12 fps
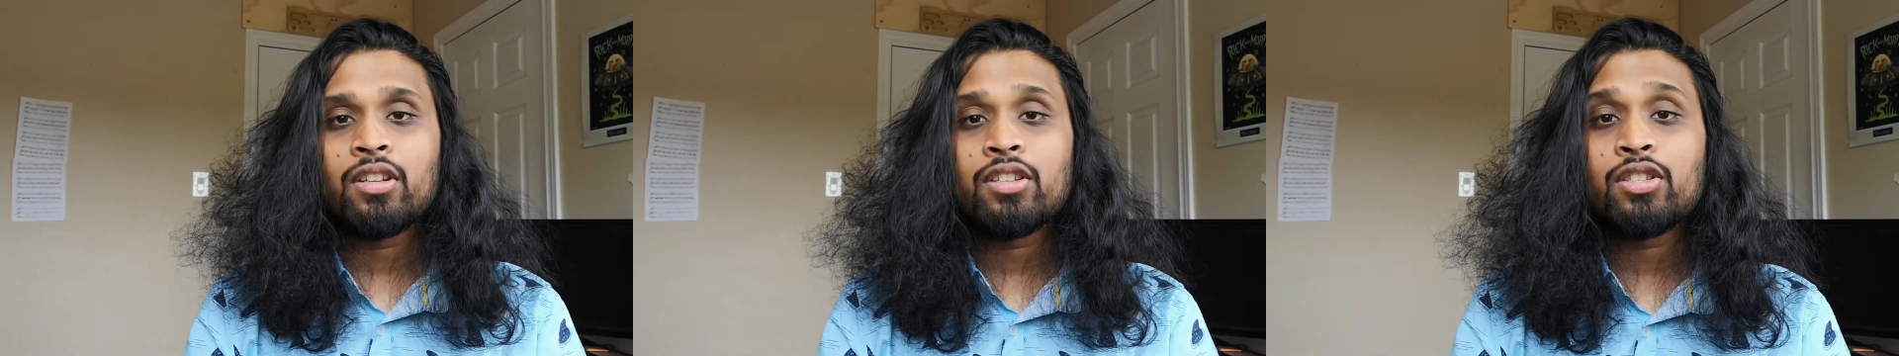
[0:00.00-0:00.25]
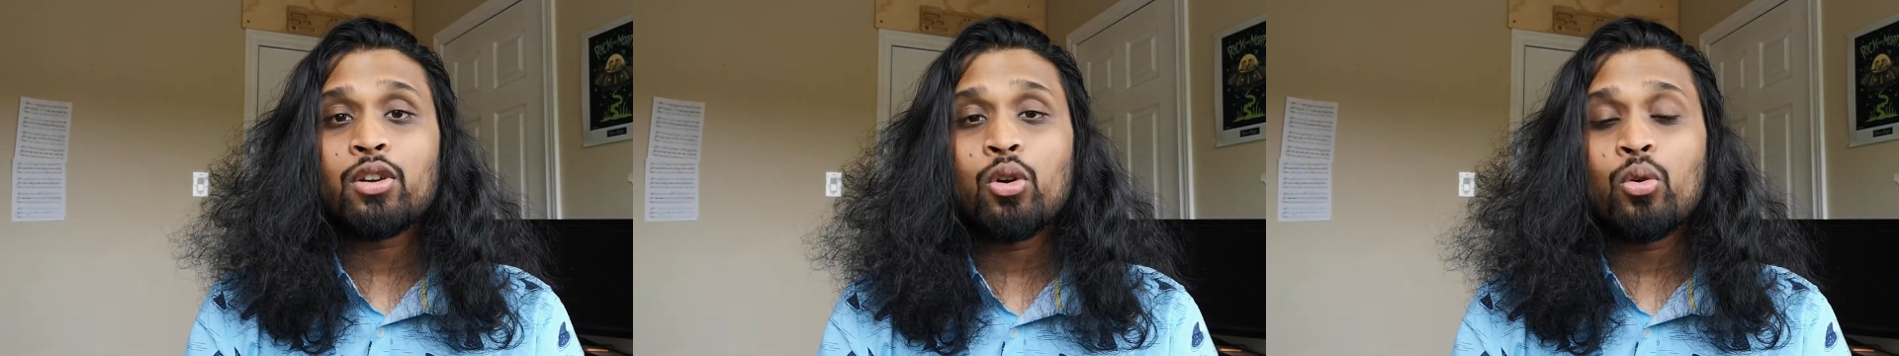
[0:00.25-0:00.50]

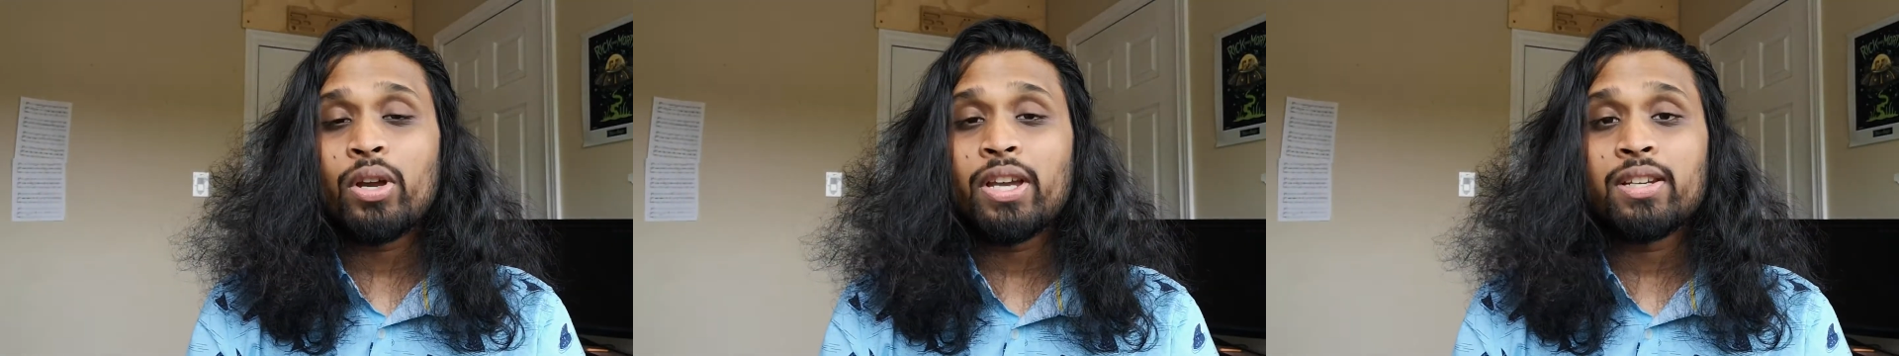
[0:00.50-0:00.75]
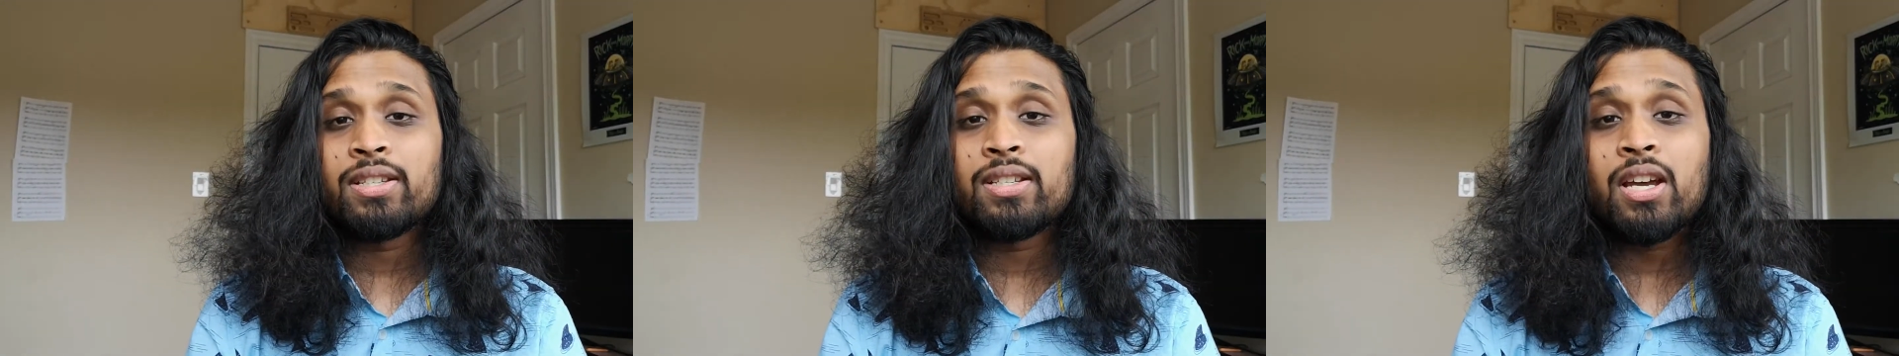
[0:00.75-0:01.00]
So,
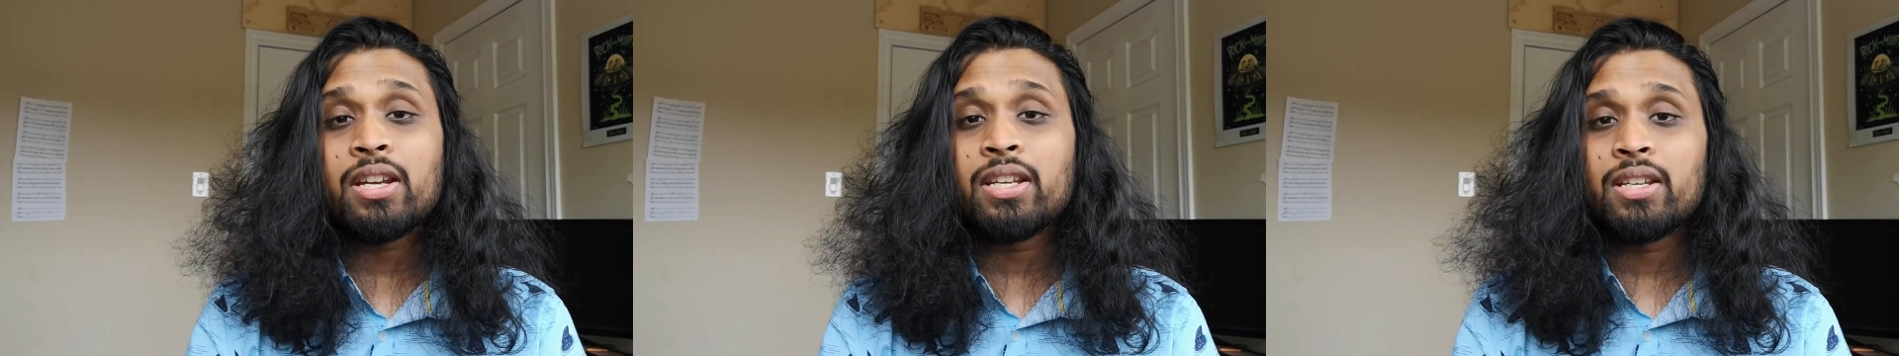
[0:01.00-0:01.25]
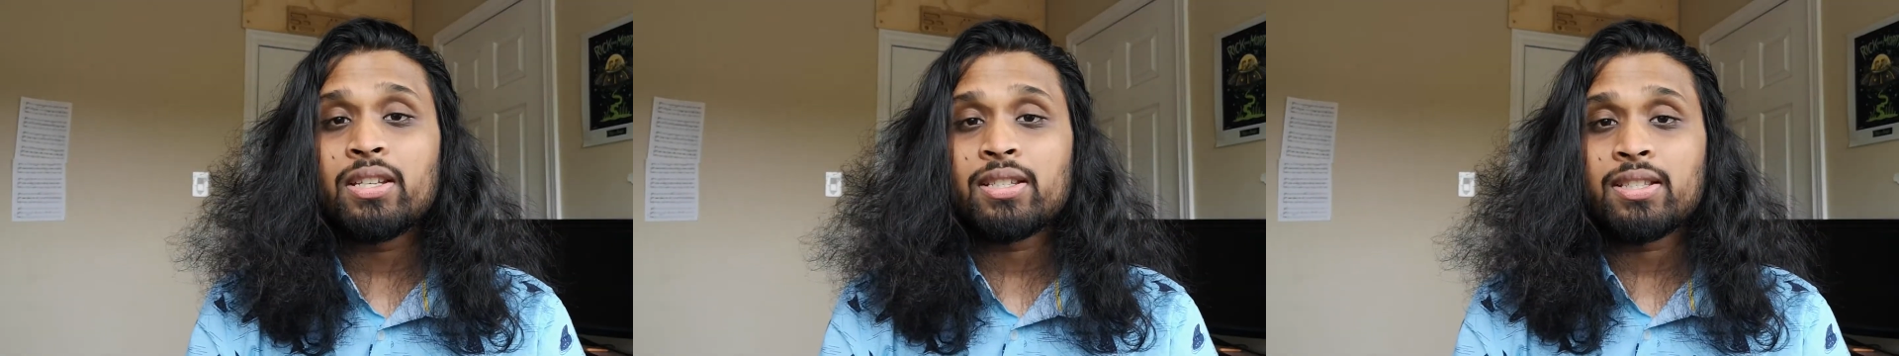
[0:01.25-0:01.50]
in a
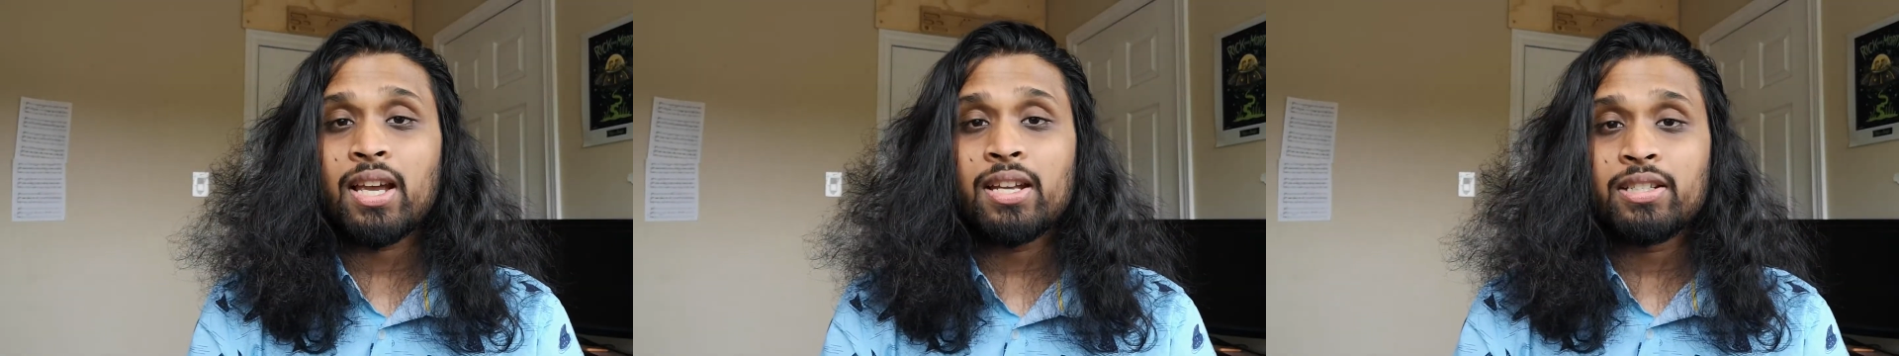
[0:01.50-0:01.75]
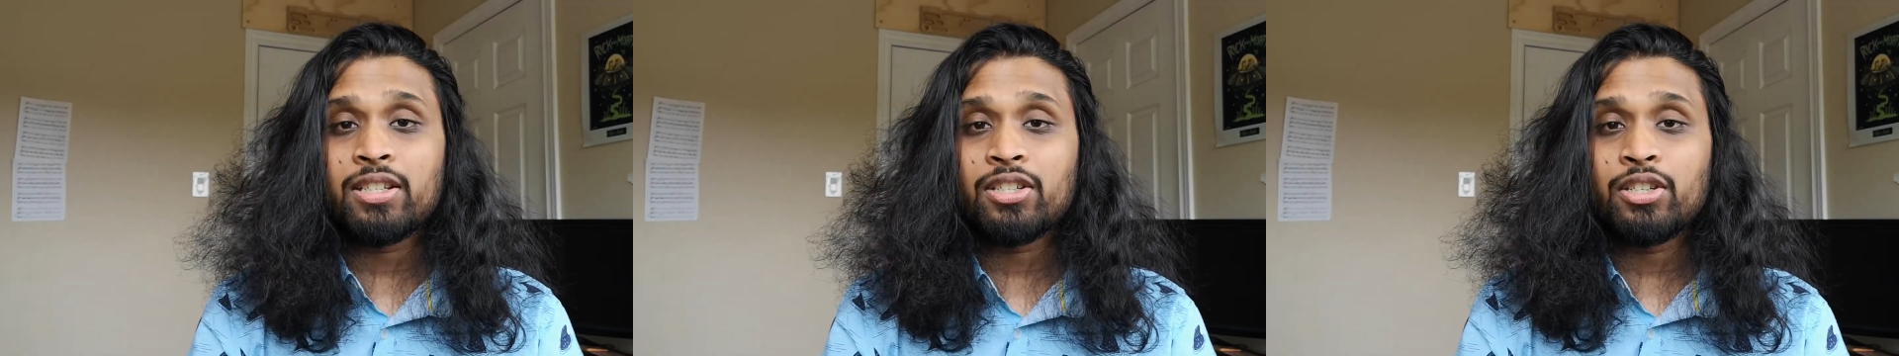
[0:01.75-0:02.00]
study,
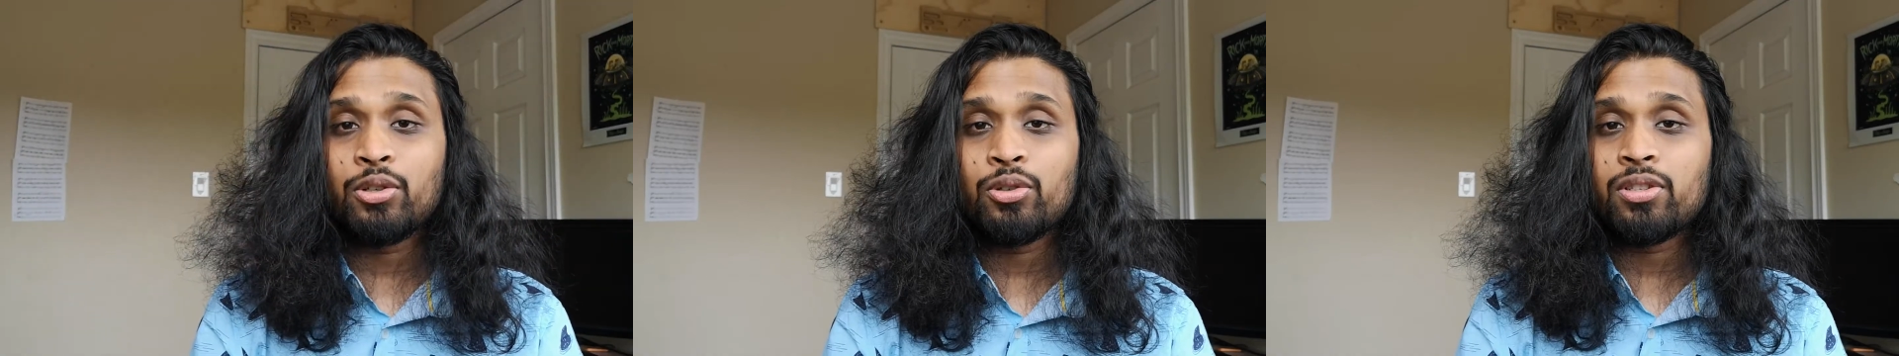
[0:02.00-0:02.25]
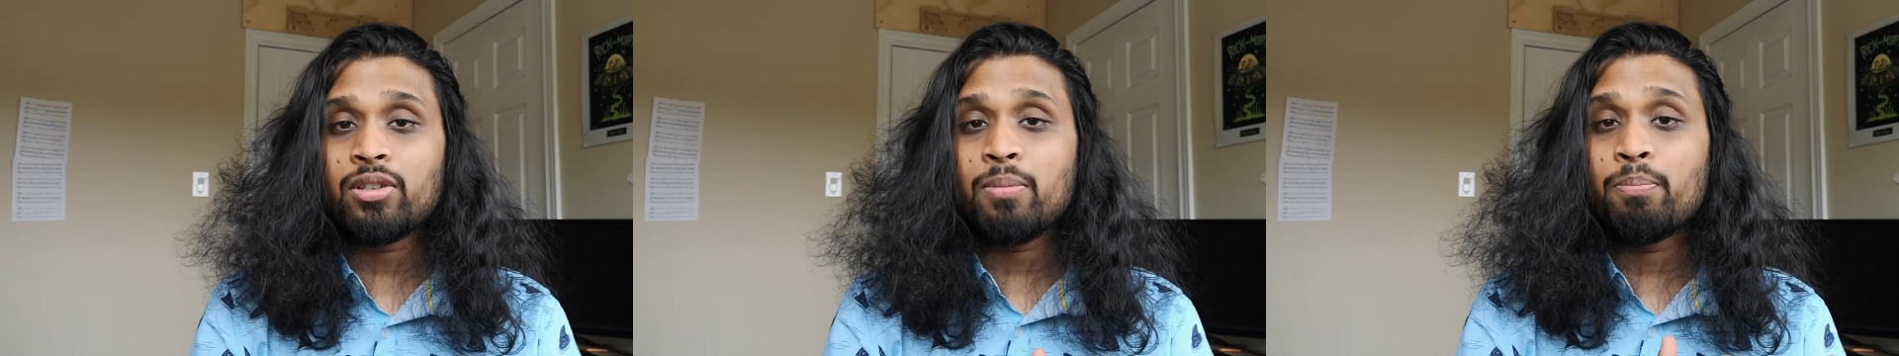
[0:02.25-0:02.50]
scientists
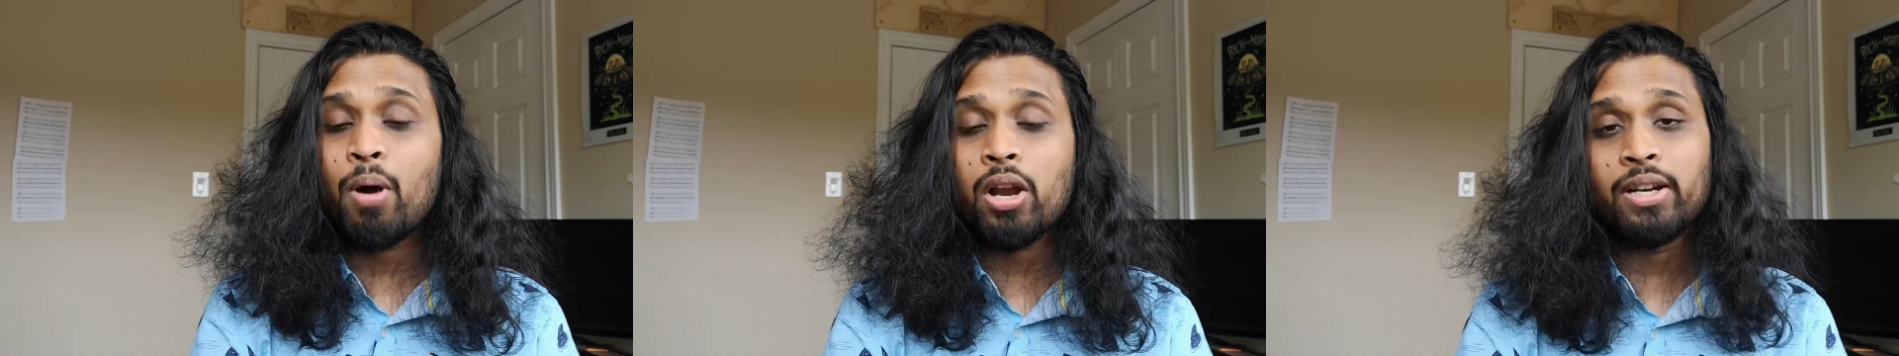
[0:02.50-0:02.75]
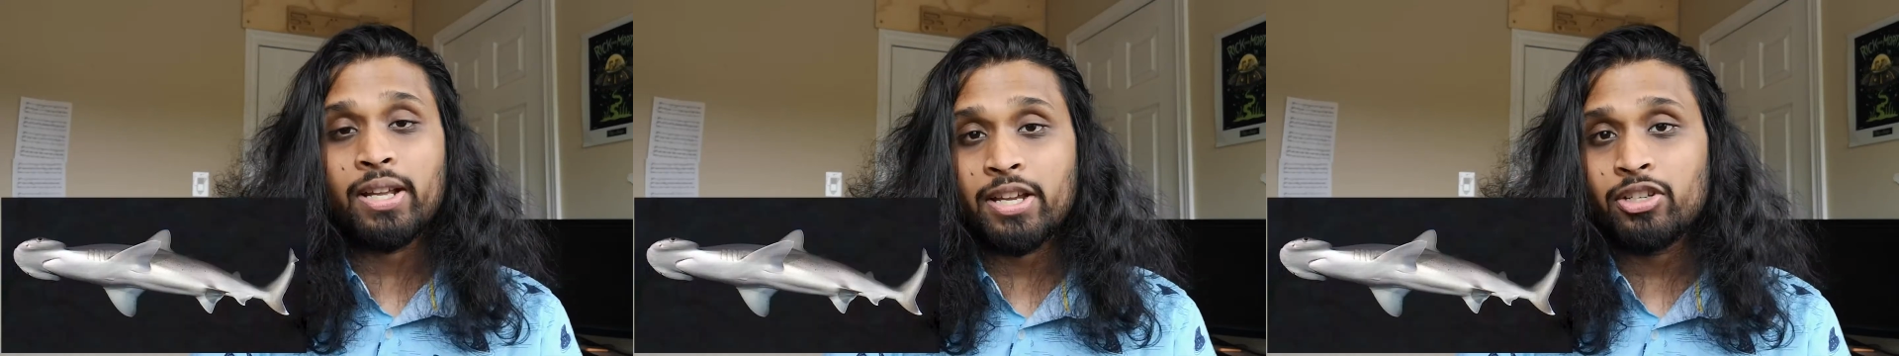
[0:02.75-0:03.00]
used
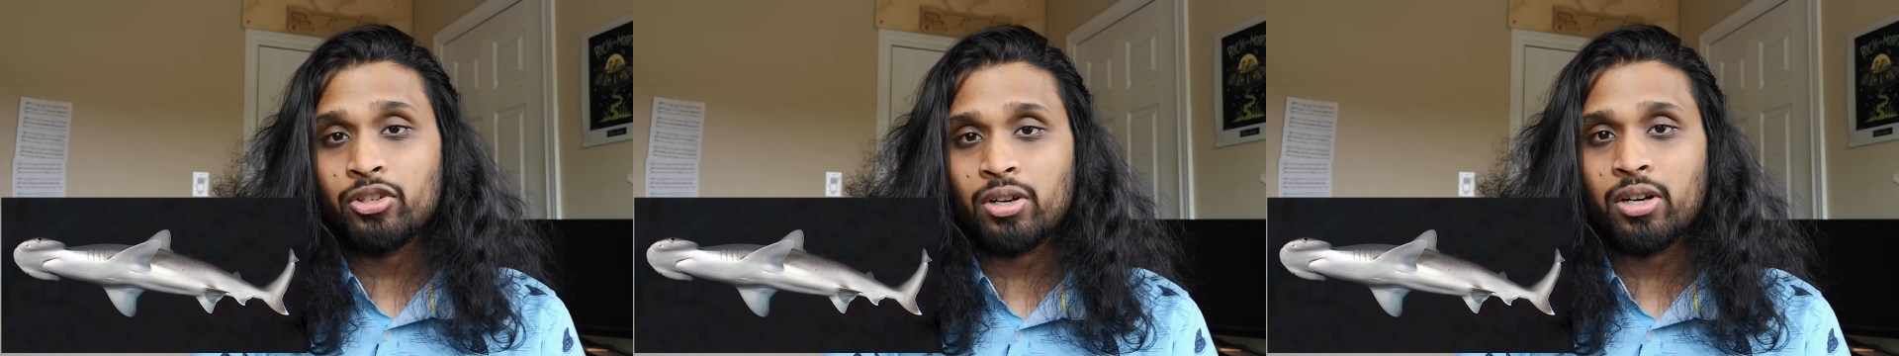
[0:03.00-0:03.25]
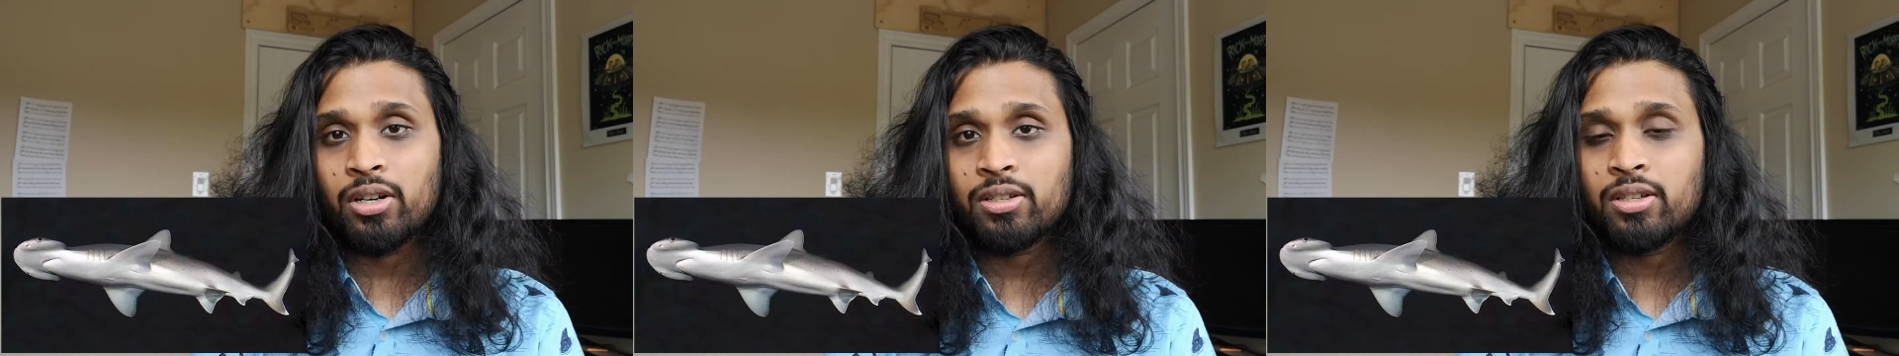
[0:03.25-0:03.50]
bonnethead
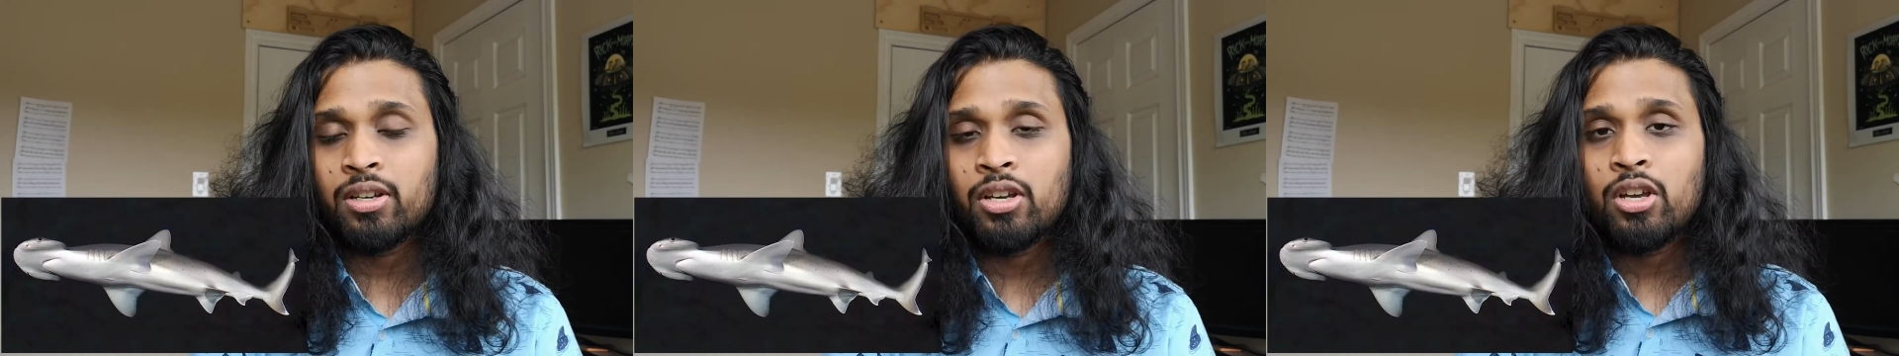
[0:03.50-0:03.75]
sharks,